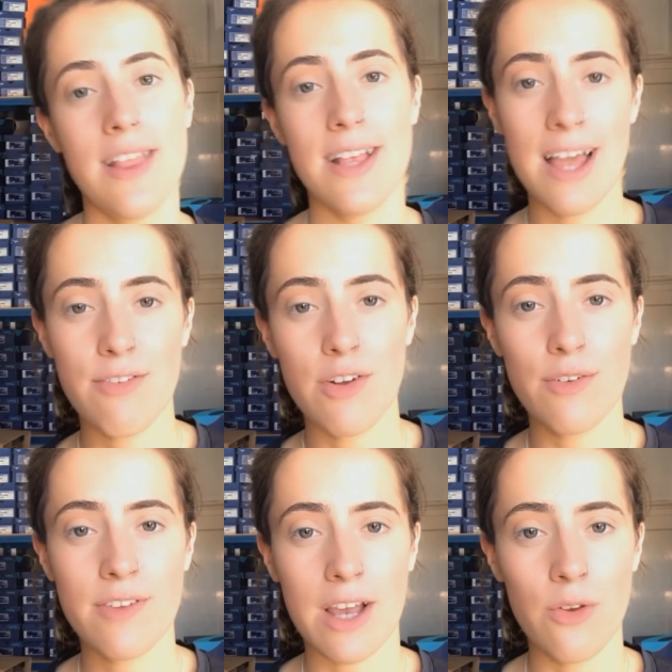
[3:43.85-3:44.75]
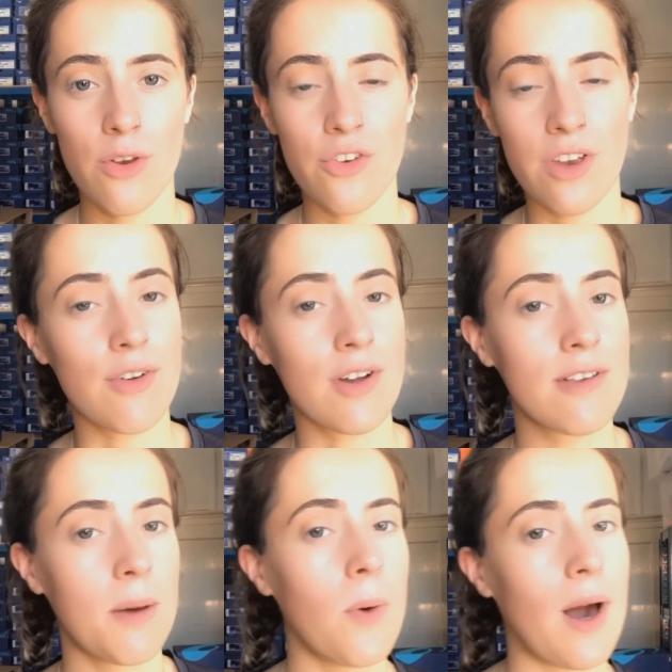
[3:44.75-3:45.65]
the level of technology, for
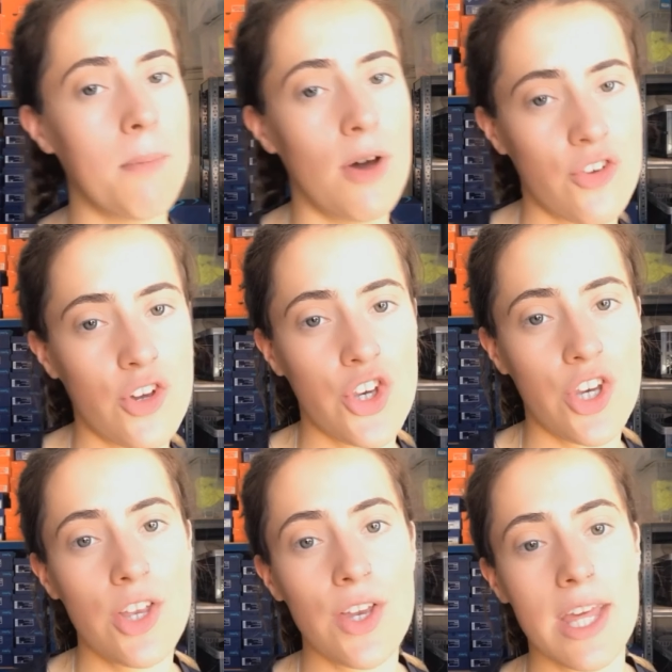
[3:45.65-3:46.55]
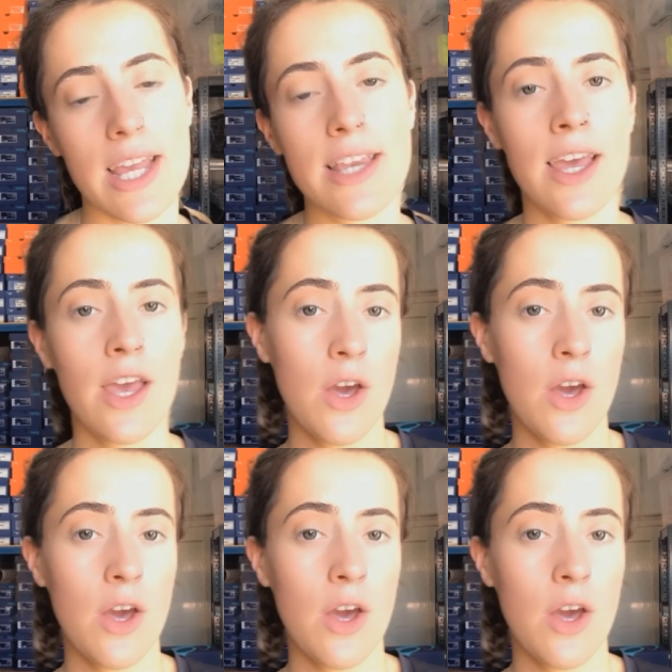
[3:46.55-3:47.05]
example how much cushioning you need,